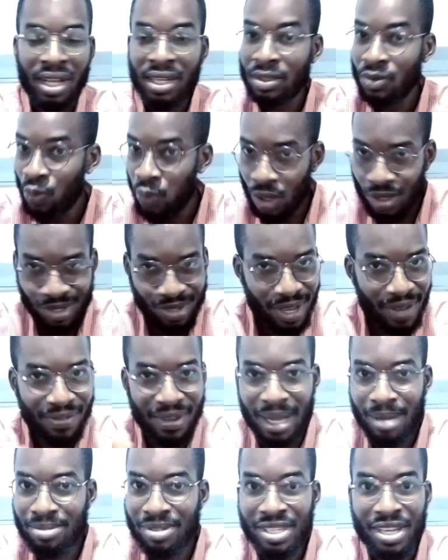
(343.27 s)
whatsoever
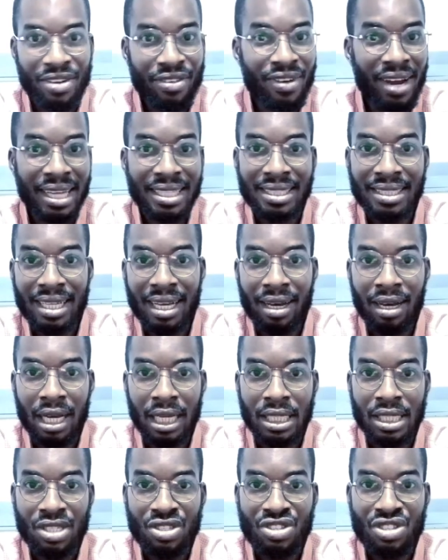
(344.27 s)
I'm saying right now
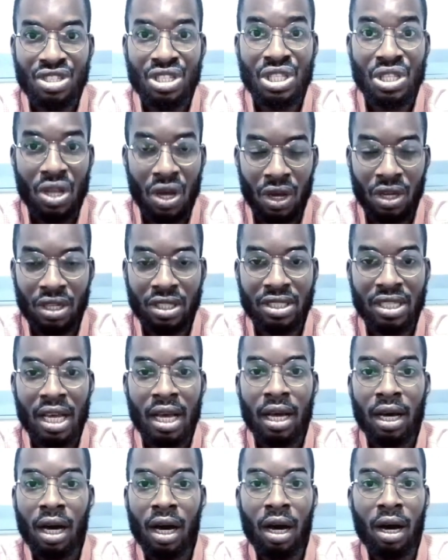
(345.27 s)
is not
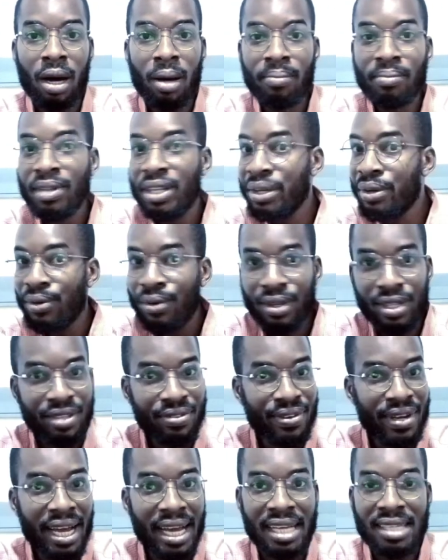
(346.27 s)
um, legal
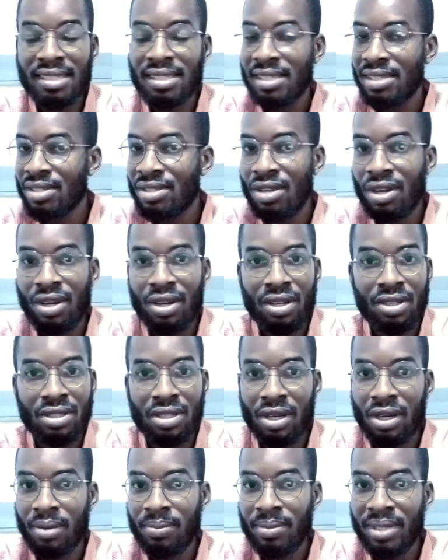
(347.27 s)
advice, it's not
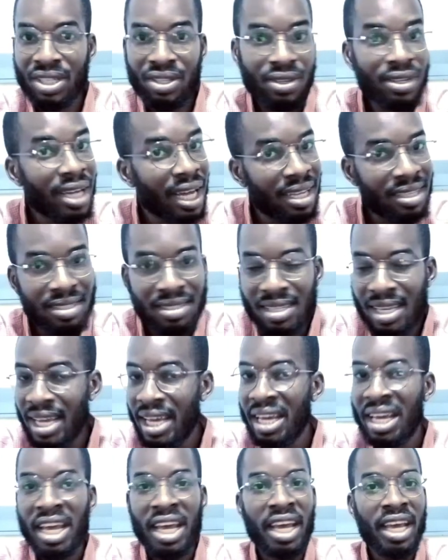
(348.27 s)
um, legal
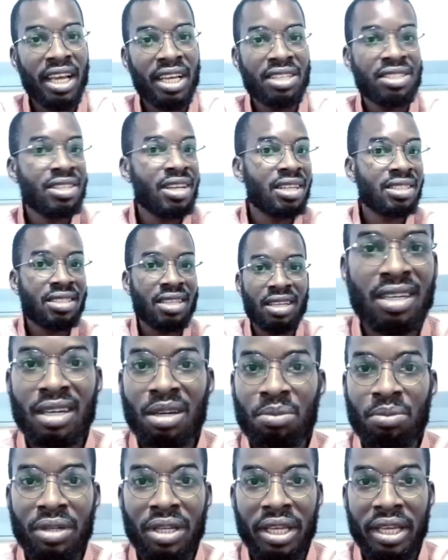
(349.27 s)
counsel, it's not
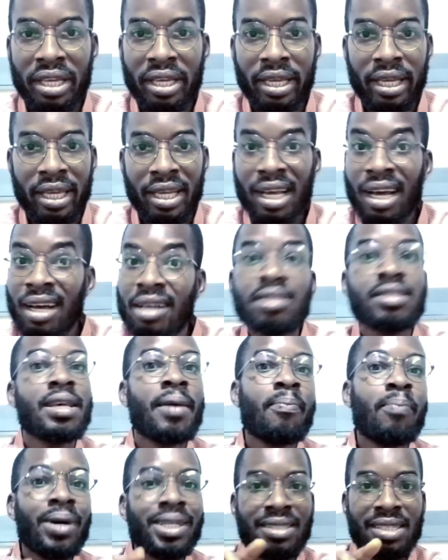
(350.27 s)
uh, a, a counsel
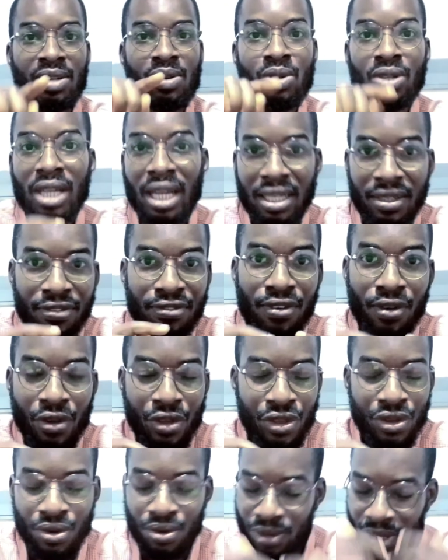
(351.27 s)
particularly for
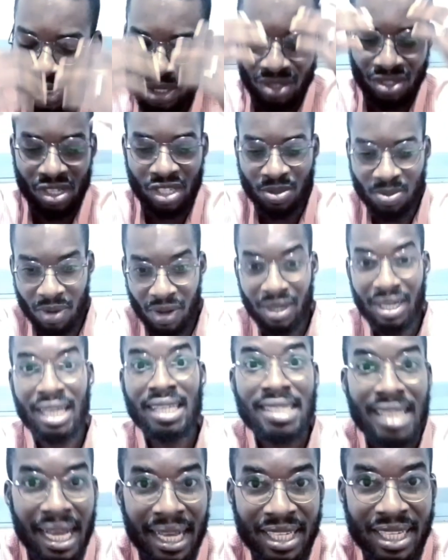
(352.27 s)
you. It is just more or
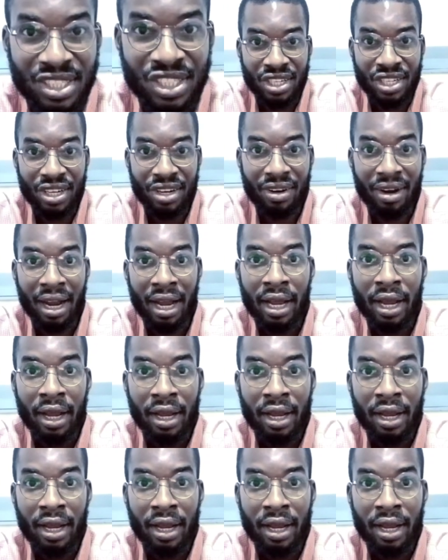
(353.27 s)
less like a general